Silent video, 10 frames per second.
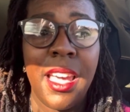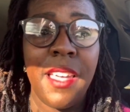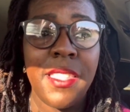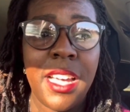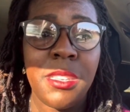
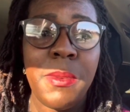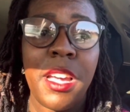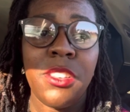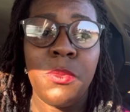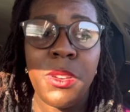And that's
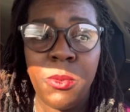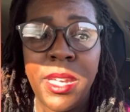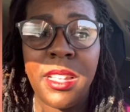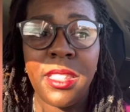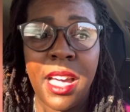because when we
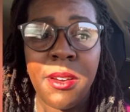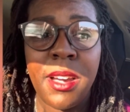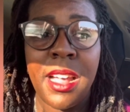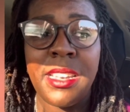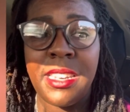allow
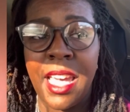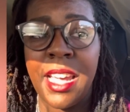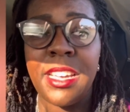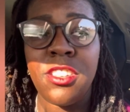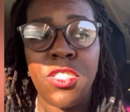God to
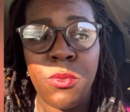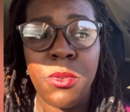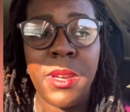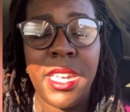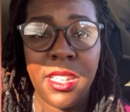take us
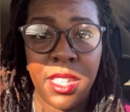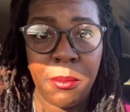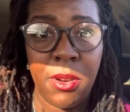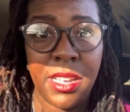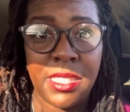through a healing
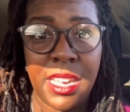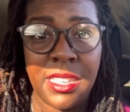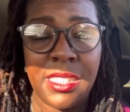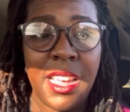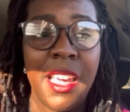process,